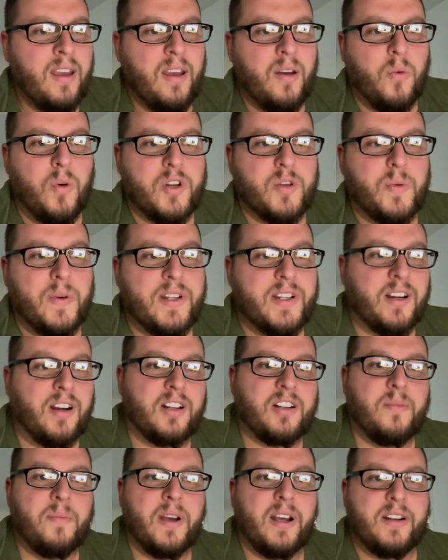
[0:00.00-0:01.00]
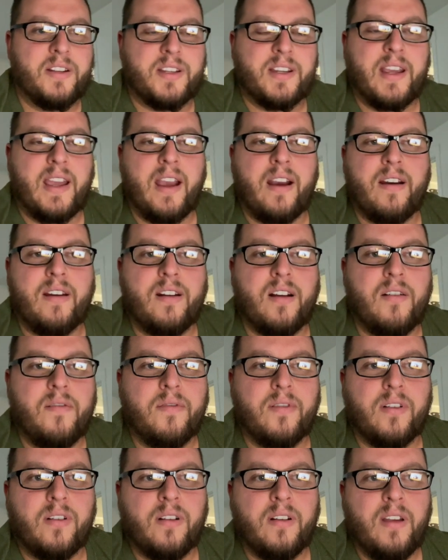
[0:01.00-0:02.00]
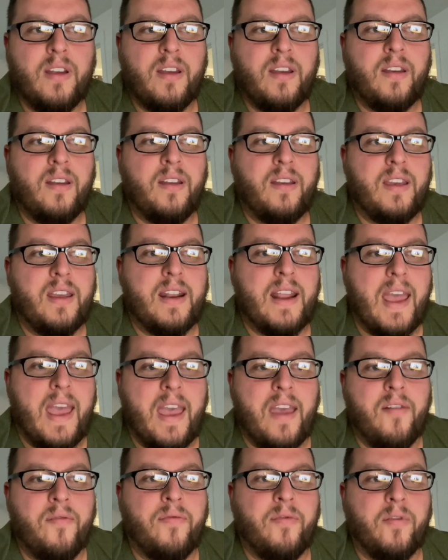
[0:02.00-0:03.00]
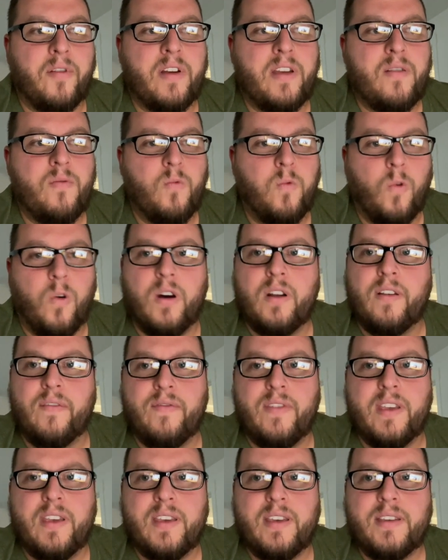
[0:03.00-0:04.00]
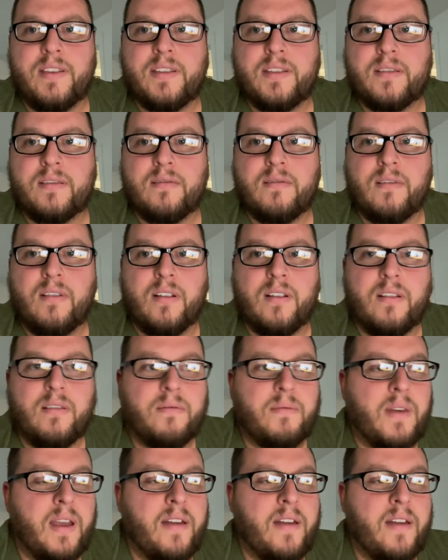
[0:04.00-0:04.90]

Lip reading: which we talked about is carried over in every one of these. Well,